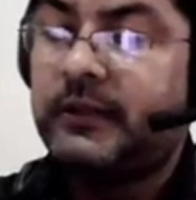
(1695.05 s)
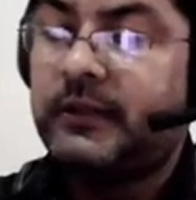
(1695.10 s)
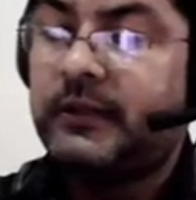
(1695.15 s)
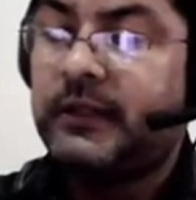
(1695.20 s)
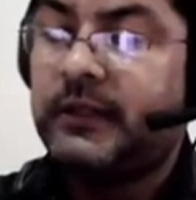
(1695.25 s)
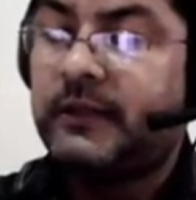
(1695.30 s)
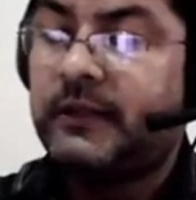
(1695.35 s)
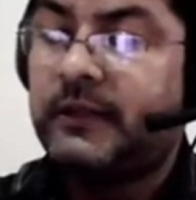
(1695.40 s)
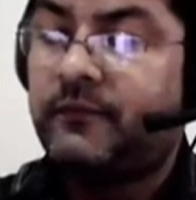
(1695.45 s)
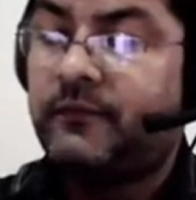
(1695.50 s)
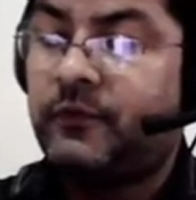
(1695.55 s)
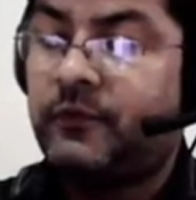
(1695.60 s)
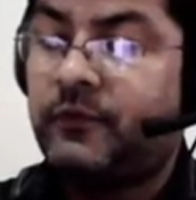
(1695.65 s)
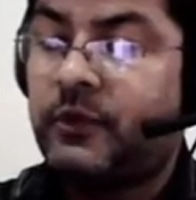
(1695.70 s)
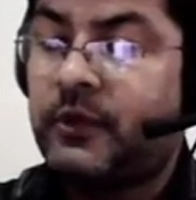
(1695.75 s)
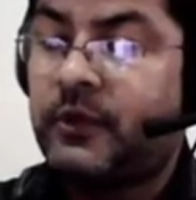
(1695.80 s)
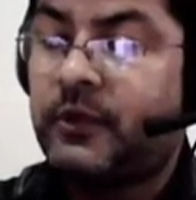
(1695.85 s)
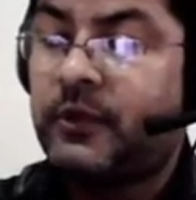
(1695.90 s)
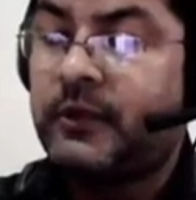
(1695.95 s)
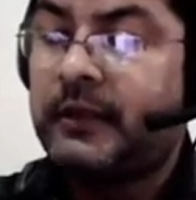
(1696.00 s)

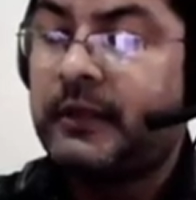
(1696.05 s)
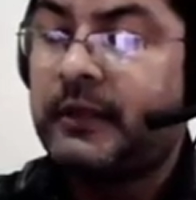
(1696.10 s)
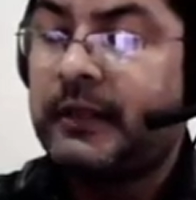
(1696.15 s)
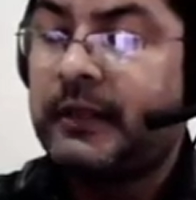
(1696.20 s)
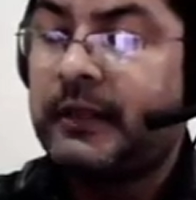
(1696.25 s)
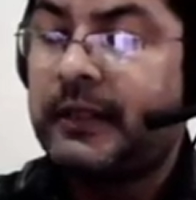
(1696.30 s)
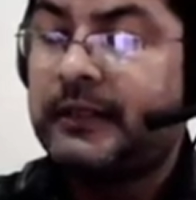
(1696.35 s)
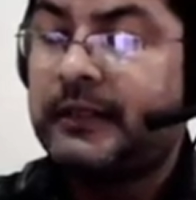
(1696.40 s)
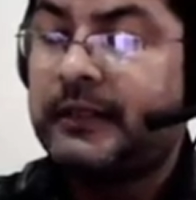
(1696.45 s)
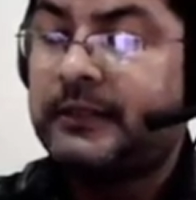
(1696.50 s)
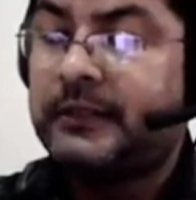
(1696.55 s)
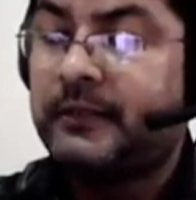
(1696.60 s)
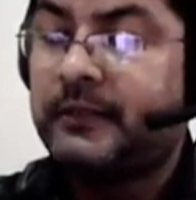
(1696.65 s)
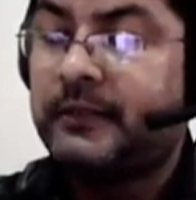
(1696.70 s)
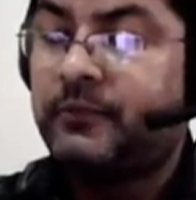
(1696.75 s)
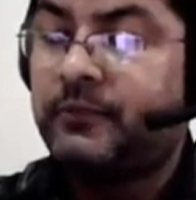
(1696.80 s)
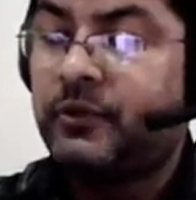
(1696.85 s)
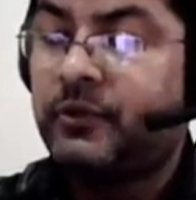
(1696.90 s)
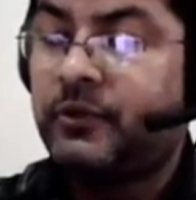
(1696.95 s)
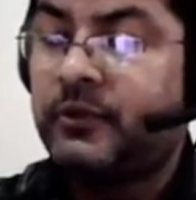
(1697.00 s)
Therefore x
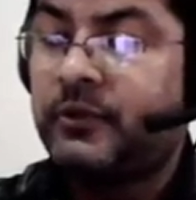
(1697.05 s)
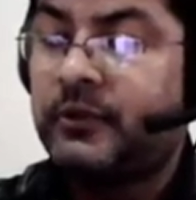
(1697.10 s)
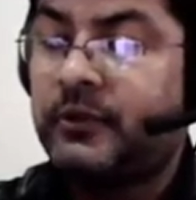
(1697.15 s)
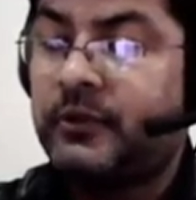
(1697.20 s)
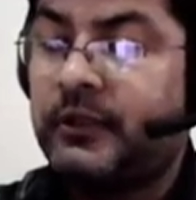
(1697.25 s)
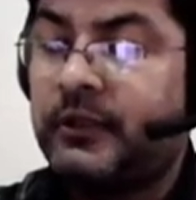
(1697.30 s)
upon